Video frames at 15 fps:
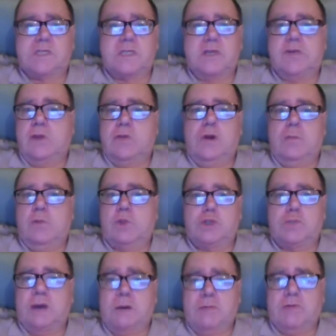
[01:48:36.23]
and still not know
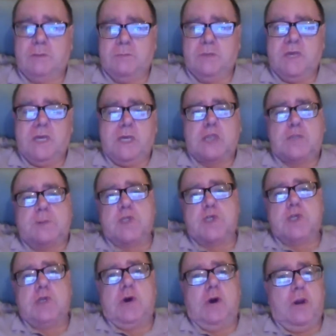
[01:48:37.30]
much about them,
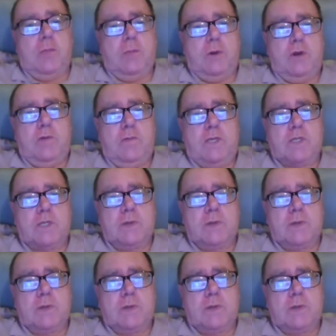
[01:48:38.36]
especially horror movies.